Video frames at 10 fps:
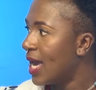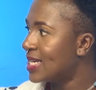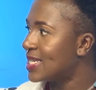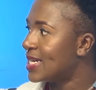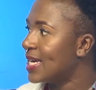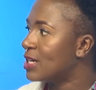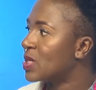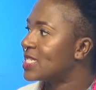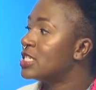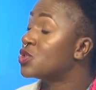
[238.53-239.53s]
as in it
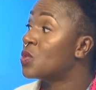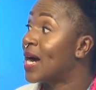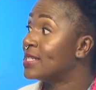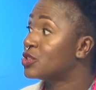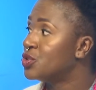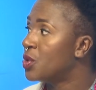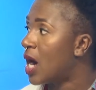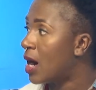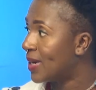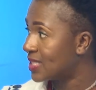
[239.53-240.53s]
was his right to know
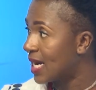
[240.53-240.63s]
how much